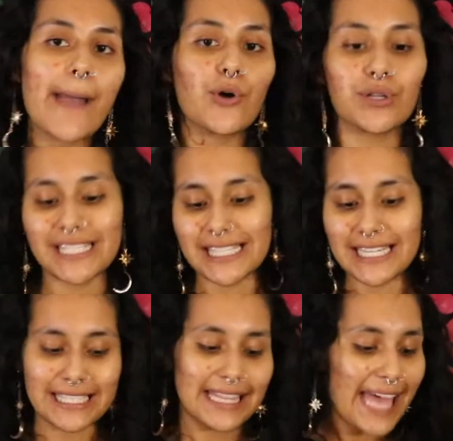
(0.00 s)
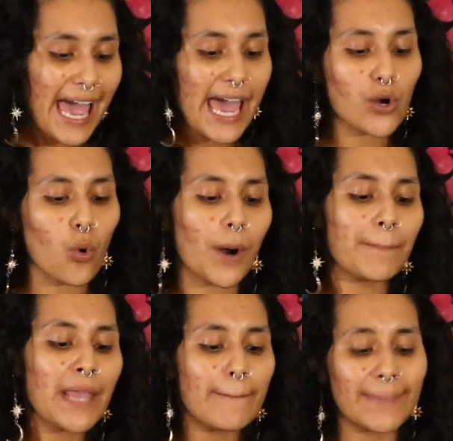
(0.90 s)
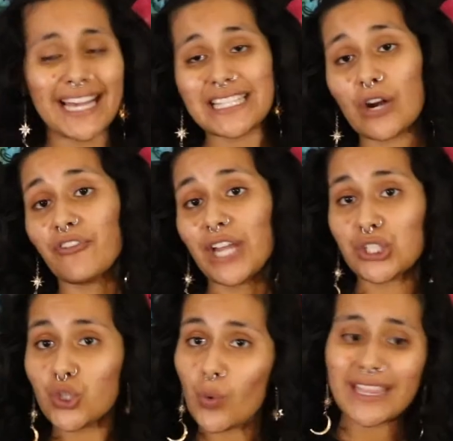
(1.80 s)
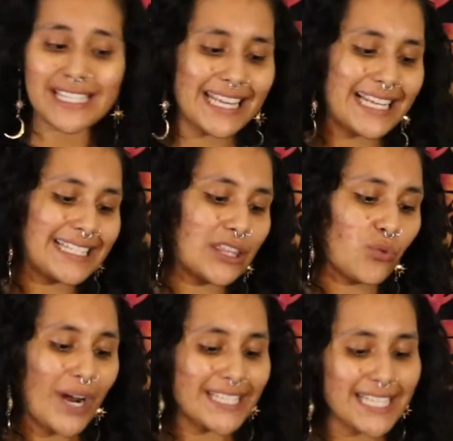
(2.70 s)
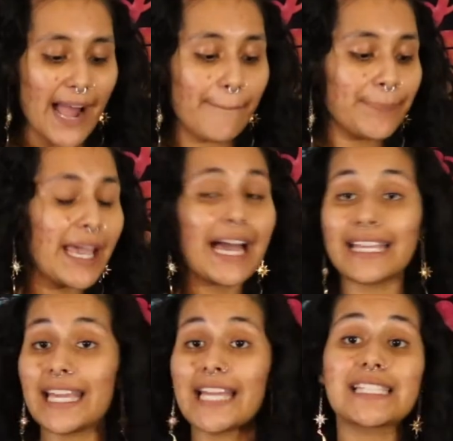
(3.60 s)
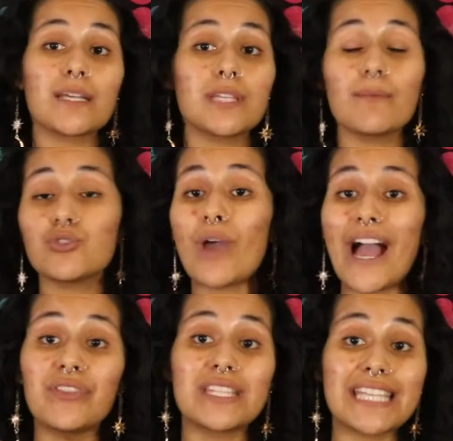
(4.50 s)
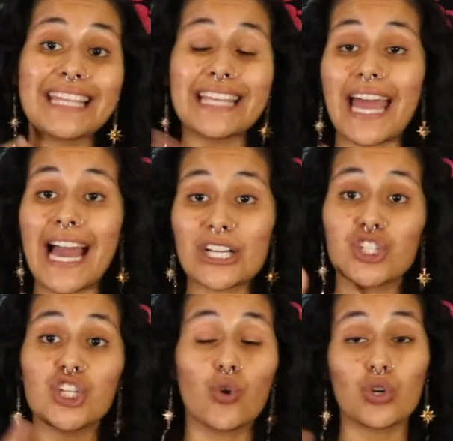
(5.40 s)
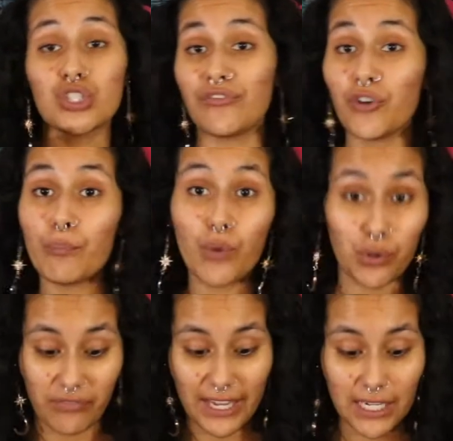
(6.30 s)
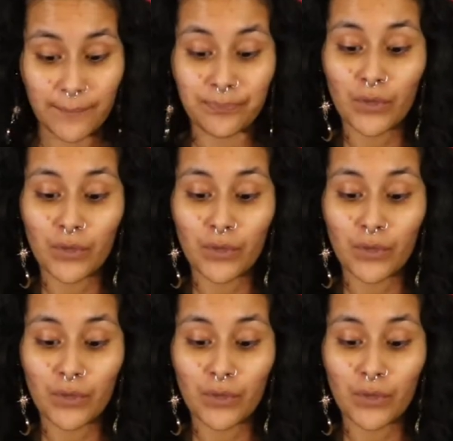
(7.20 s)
or this and this and that, or because I don't feel like doing this, then it's not the right time. Again, sometimes you have to take that action in order to feel motivated.